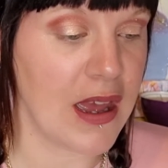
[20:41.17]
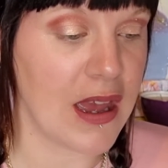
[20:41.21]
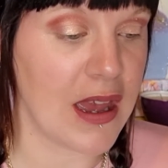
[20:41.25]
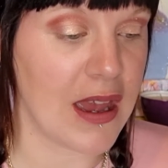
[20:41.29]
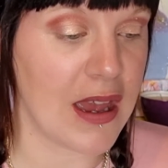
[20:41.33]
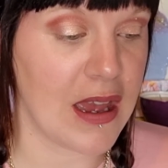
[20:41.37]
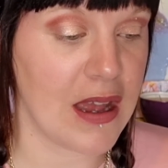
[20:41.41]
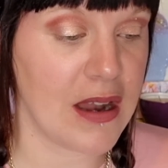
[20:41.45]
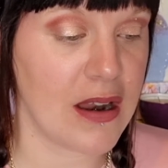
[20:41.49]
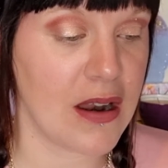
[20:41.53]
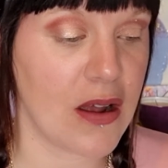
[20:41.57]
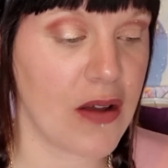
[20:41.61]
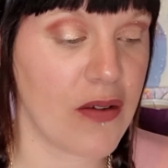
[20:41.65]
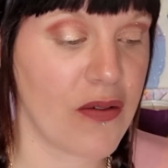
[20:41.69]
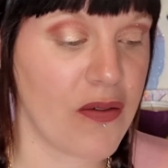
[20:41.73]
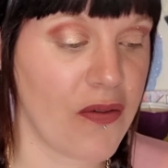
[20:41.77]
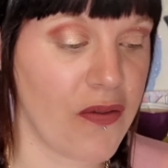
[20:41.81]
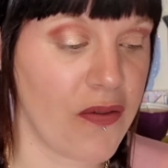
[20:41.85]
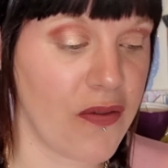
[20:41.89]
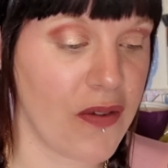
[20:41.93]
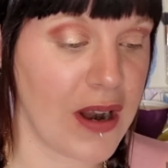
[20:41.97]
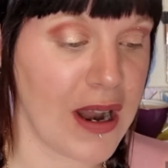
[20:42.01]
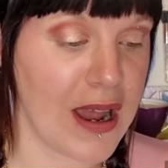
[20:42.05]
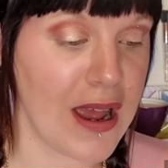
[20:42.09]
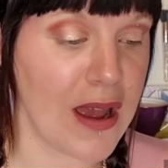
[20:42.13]
And
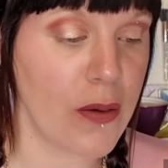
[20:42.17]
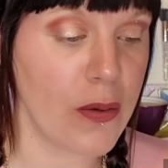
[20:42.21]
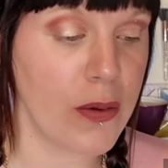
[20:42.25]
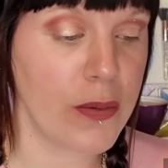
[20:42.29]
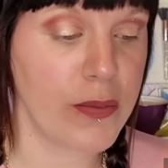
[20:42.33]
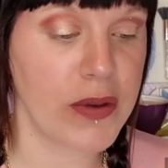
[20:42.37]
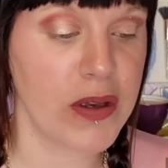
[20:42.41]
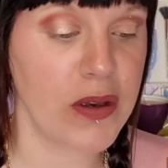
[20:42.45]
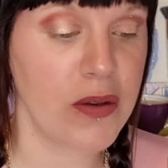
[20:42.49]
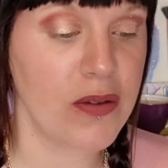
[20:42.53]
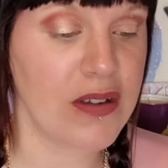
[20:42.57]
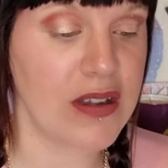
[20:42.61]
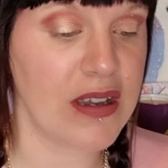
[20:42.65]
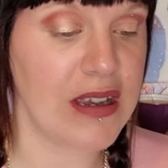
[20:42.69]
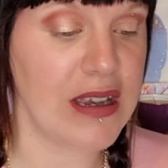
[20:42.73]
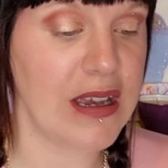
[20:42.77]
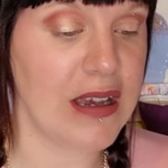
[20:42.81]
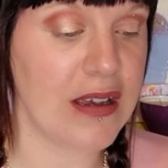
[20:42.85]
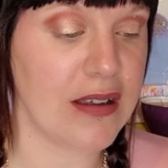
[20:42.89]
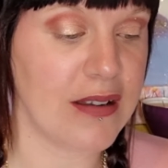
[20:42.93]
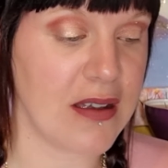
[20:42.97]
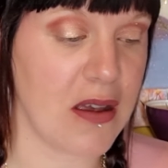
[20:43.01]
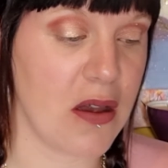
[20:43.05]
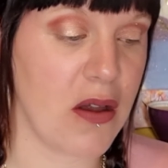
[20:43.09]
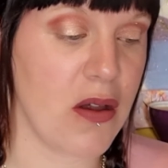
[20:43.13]
Flower Beauty
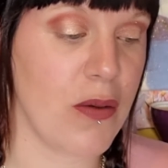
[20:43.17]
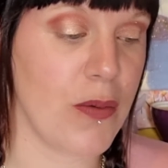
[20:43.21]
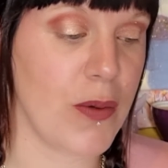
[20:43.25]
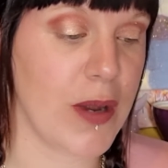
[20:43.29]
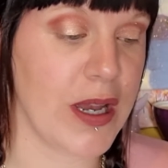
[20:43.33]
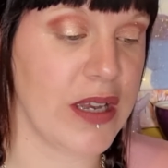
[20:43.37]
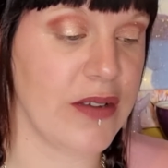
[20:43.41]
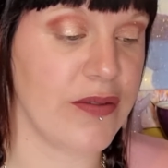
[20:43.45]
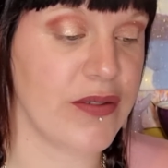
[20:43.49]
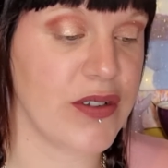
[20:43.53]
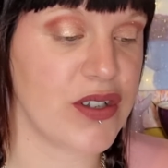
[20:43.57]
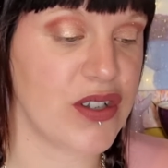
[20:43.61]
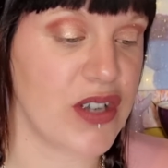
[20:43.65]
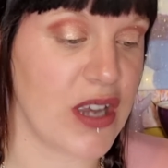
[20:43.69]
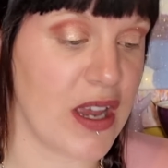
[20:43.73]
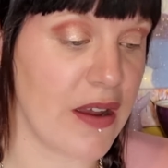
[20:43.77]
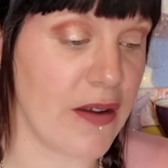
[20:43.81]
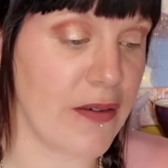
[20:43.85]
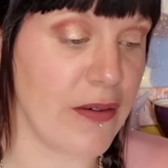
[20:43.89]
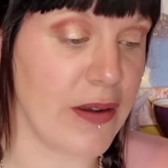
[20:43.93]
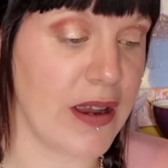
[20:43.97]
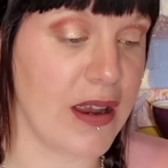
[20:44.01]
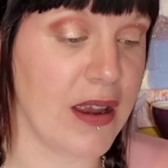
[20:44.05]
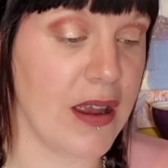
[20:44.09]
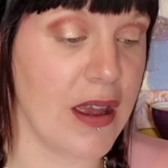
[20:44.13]
is her way of
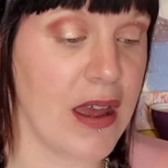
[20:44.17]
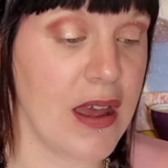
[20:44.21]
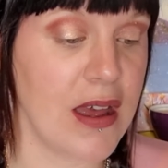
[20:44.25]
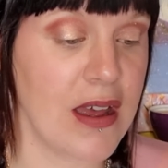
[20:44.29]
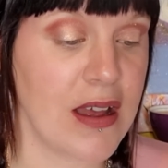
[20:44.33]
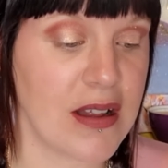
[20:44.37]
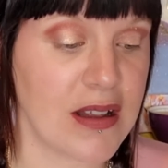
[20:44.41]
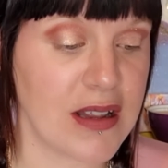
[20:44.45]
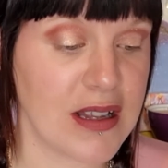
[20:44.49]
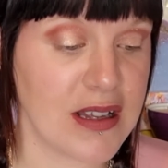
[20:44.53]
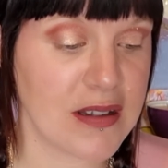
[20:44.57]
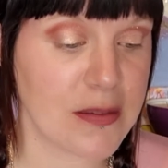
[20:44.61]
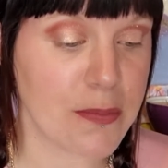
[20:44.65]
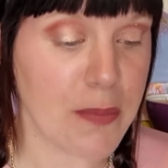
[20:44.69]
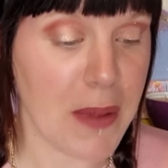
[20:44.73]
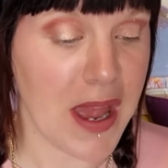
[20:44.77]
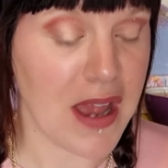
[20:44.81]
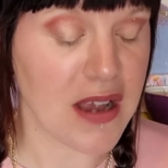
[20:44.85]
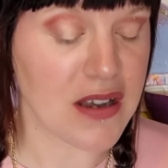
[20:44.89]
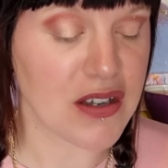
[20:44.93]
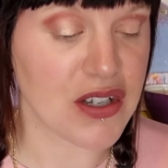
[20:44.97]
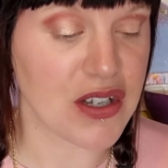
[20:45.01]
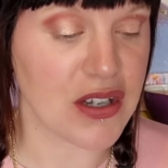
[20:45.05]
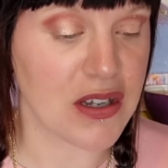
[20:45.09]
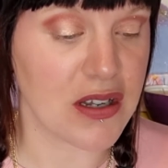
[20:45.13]
sharing this
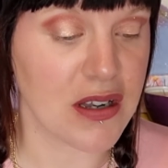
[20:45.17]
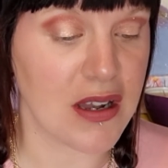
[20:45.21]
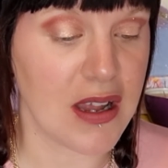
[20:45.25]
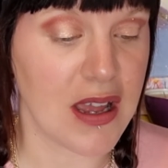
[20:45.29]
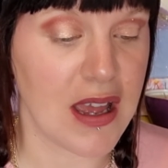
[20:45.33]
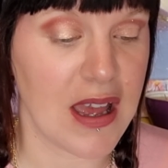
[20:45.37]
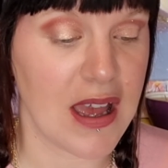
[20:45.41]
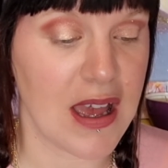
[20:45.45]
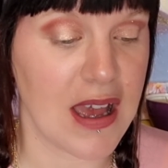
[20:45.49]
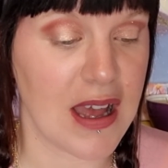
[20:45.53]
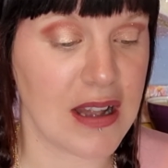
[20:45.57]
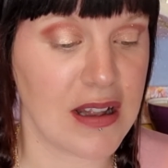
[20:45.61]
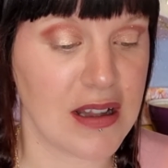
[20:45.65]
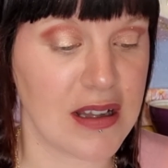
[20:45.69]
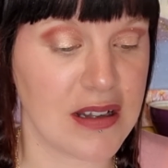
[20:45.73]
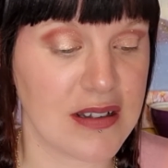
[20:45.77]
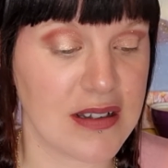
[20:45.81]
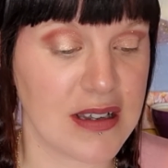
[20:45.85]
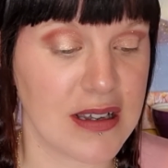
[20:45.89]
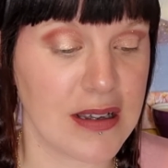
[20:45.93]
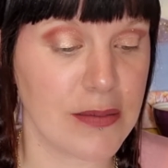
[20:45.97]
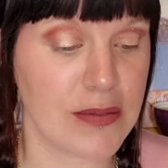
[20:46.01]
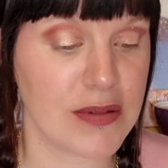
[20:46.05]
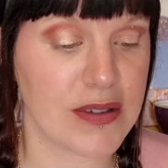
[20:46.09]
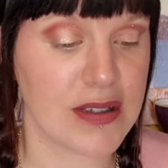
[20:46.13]
passion and the
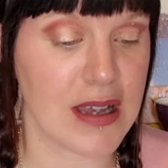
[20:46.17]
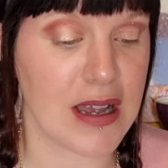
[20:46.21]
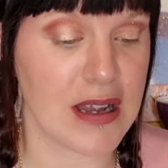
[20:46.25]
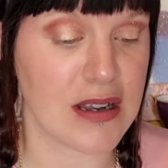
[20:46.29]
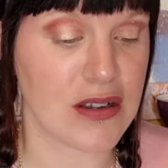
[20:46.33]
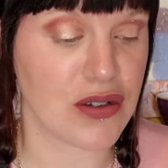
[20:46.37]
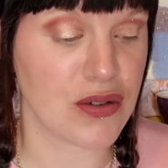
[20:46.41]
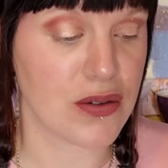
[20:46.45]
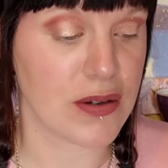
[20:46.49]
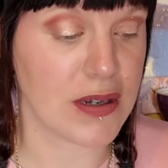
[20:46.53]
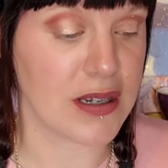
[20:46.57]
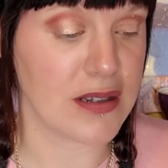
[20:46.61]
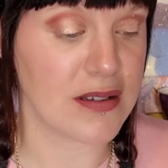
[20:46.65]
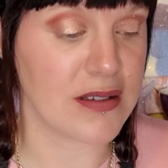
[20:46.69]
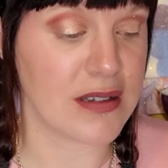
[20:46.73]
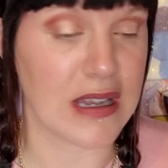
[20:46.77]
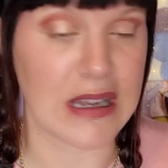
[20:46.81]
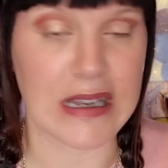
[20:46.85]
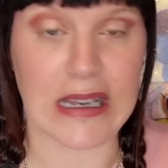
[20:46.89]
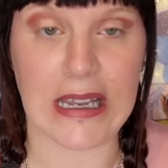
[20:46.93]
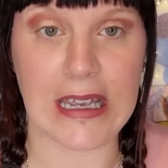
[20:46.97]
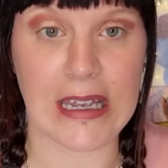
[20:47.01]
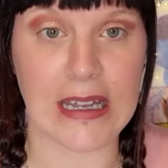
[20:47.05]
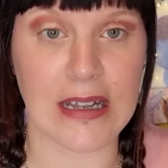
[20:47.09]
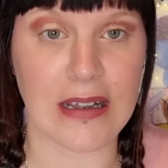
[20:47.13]
tips and tricks
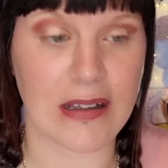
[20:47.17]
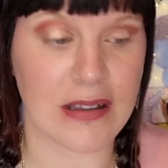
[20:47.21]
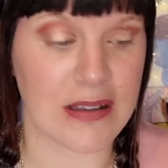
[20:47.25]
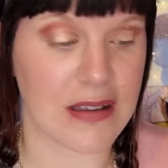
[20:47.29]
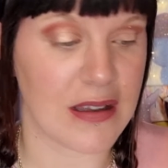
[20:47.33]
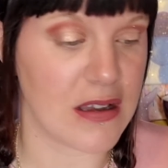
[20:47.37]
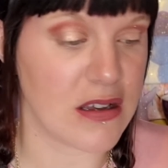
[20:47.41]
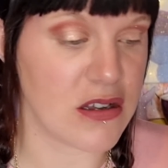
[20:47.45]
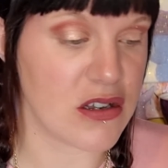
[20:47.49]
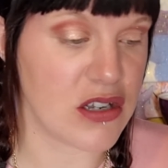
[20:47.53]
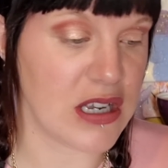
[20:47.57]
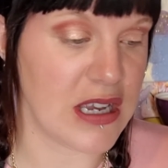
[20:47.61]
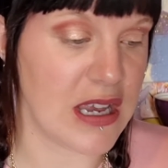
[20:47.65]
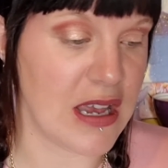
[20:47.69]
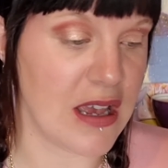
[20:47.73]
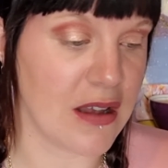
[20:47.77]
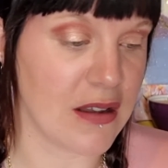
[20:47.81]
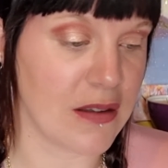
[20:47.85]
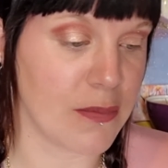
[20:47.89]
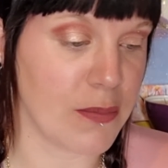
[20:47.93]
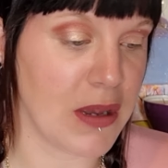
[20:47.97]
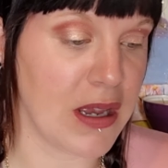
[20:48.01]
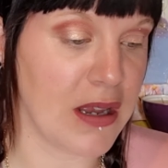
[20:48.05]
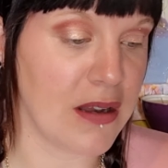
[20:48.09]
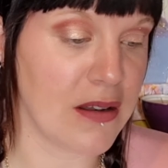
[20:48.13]
and hints she
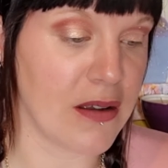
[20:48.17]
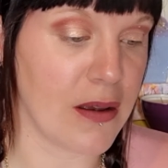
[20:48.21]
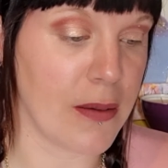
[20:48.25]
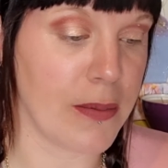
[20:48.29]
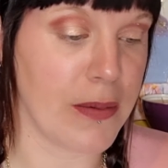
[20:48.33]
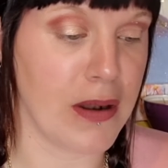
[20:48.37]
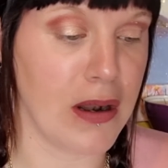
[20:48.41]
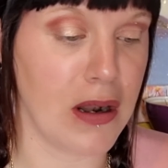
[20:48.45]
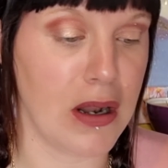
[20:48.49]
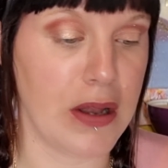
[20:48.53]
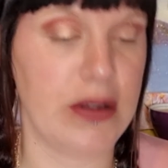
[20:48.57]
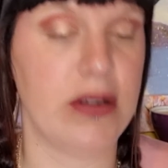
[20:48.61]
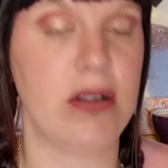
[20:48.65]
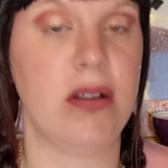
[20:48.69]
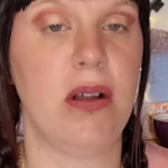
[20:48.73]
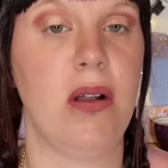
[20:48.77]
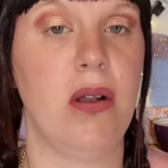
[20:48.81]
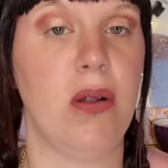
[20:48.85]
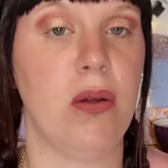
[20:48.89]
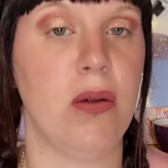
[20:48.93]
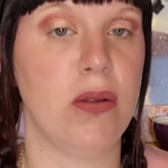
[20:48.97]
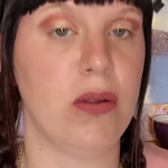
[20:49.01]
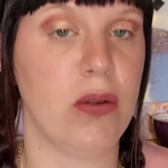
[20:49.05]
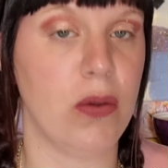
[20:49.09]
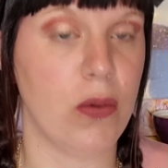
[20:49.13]
has picked up and learned
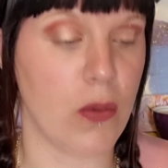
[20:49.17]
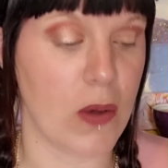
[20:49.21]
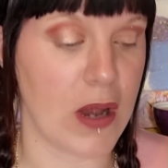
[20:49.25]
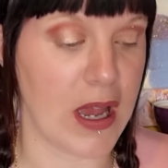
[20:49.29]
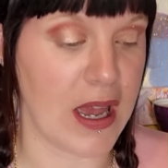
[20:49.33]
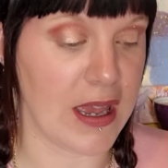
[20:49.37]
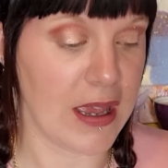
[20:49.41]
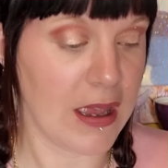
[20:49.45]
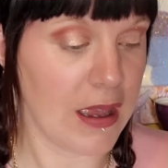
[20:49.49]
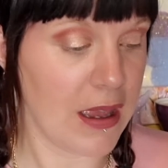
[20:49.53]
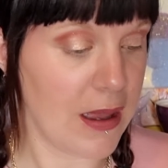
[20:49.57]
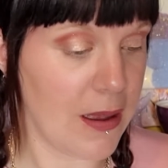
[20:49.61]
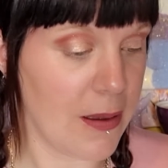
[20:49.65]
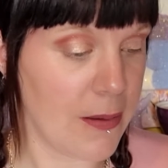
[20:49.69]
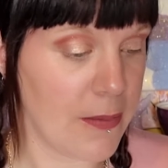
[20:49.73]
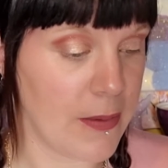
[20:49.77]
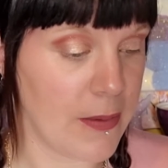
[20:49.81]
along the way.